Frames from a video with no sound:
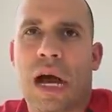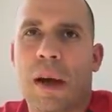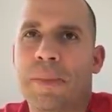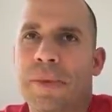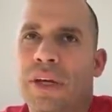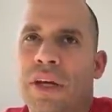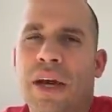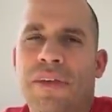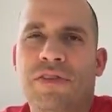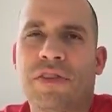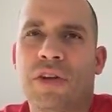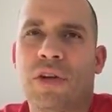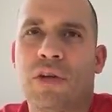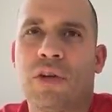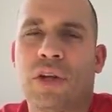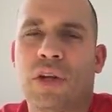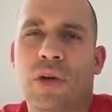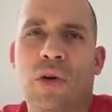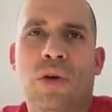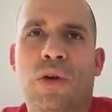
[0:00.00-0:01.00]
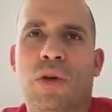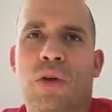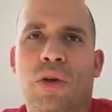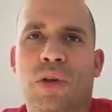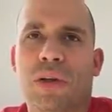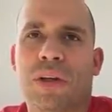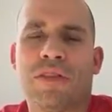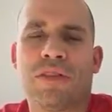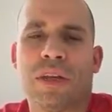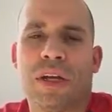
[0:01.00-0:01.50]
I mean, you have to know the
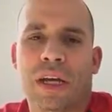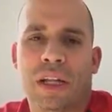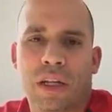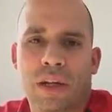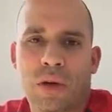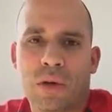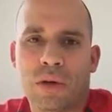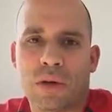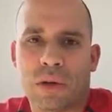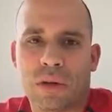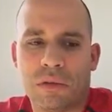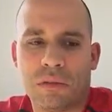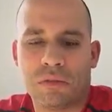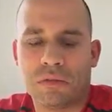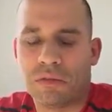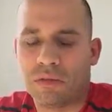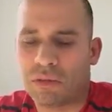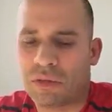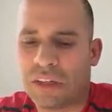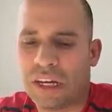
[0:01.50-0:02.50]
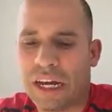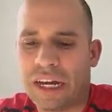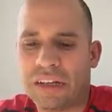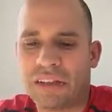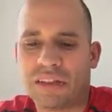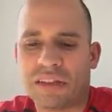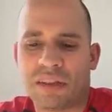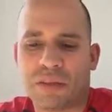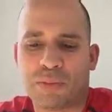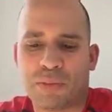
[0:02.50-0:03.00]
local, you have to get local.
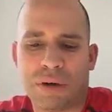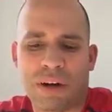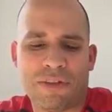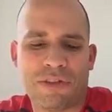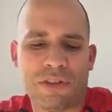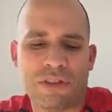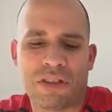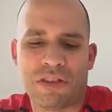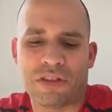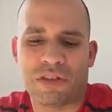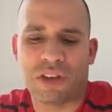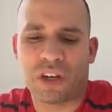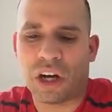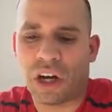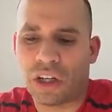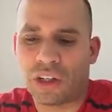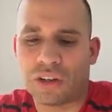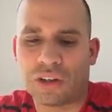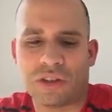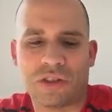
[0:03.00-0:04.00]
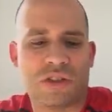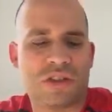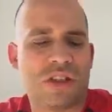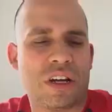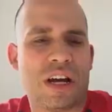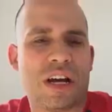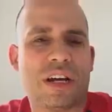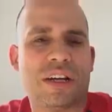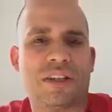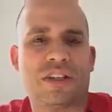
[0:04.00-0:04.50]
Tastes, preferences of colors,
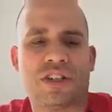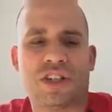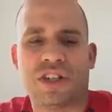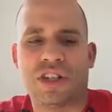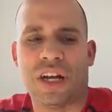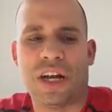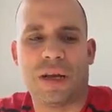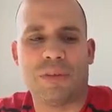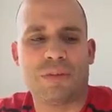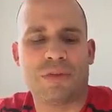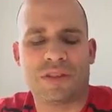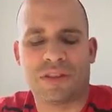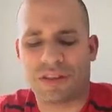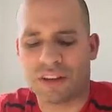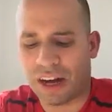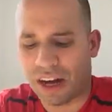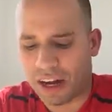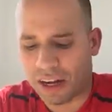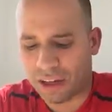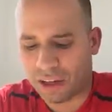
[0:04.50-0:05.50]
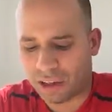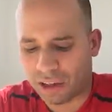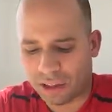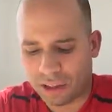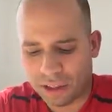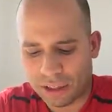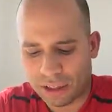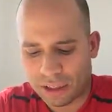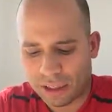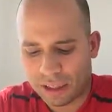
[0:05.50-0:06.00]
styles, shapes,
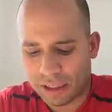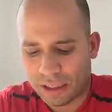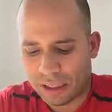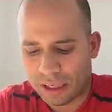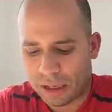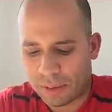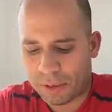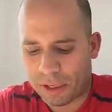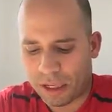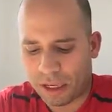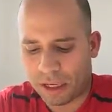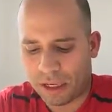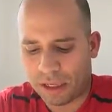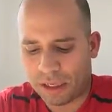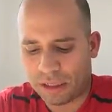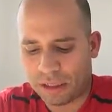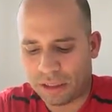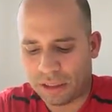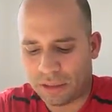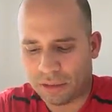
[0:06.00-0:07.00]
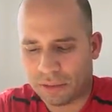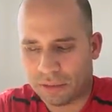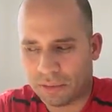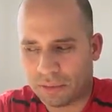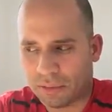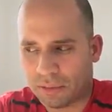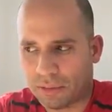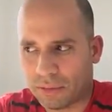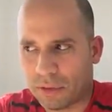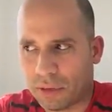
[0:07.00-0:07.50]
style. I mean,
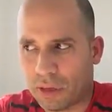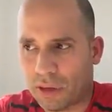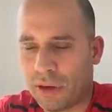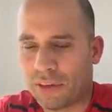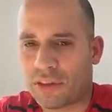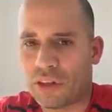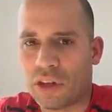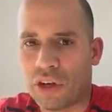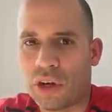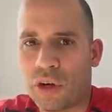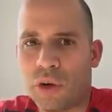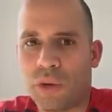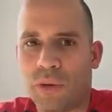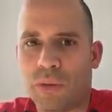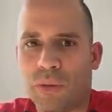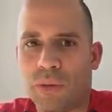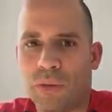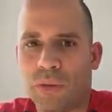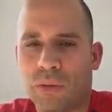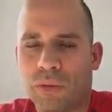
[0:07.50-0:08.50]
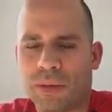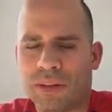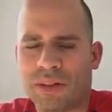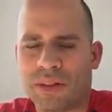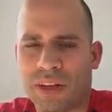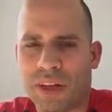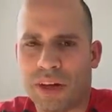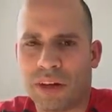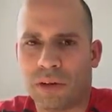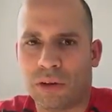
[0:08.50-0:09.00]
you have to know
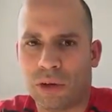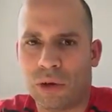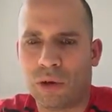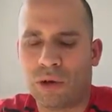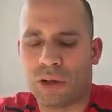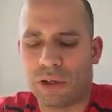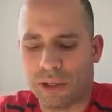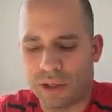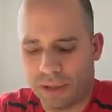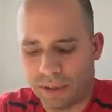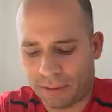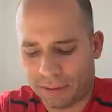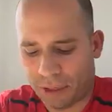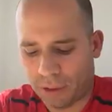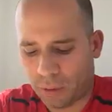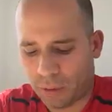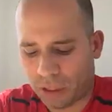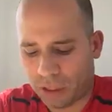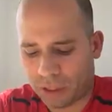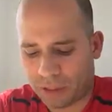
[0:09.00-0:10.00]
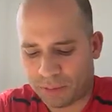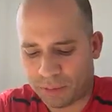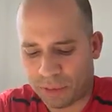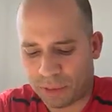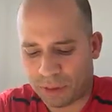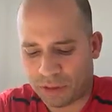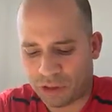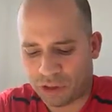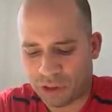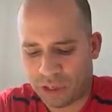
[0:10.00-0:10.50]
what's there locally and what the
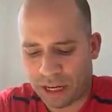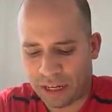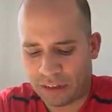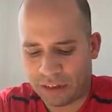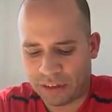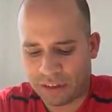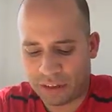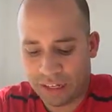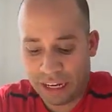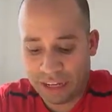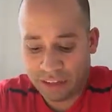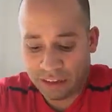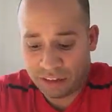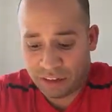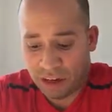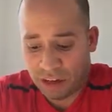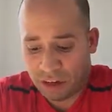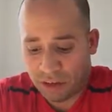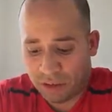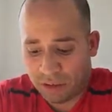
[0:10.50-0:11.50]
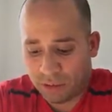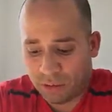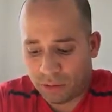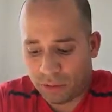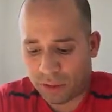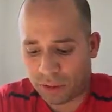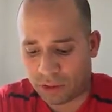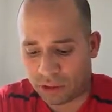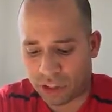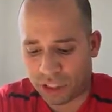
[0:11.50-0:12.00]
tastes are and
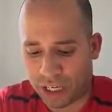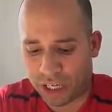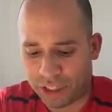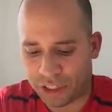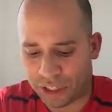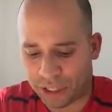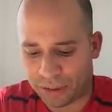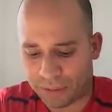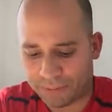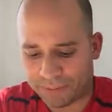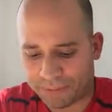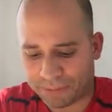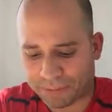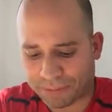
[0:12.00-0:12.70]
when they're changing.